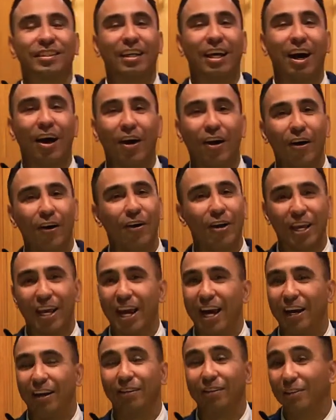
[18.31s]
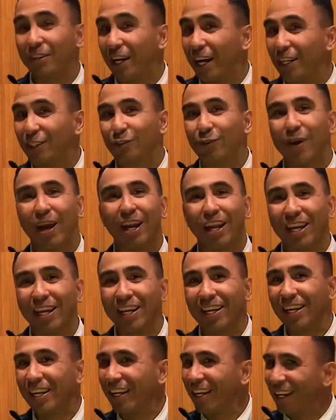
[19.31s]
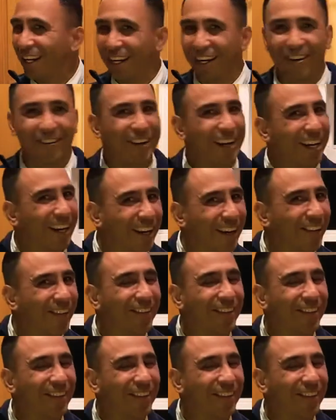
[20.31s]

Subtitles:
Oh yeah, you guys ready? Here we go.